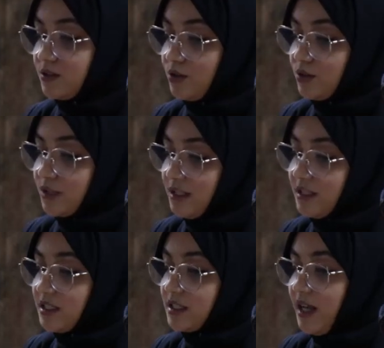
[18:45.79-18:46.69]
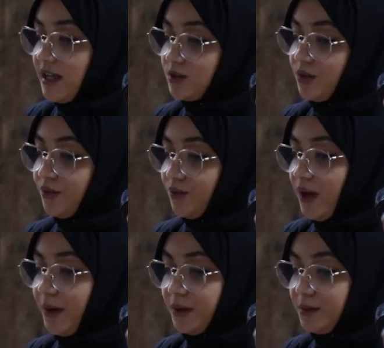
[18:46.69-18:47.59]
so studies that of
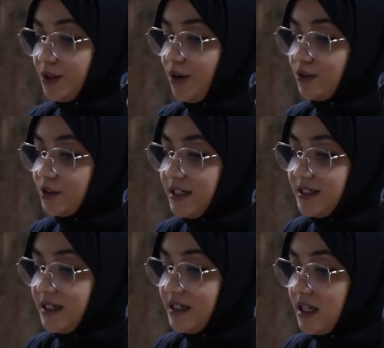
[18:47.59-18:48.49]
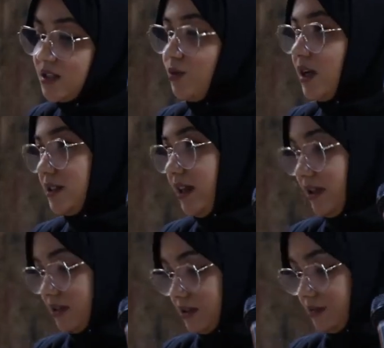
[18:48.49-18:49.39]
EBICO criteria was
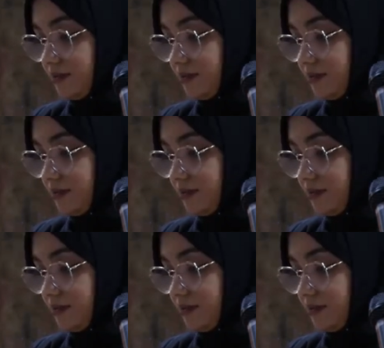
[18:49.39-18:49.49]
8.